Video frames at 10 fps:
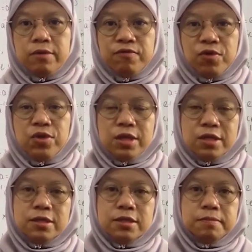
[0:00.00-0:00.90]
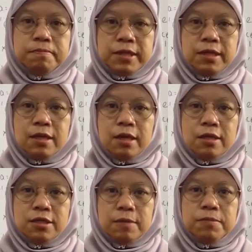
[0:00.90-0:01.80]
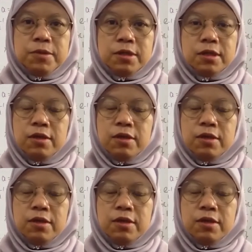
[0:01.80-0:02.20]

for this particular chapter.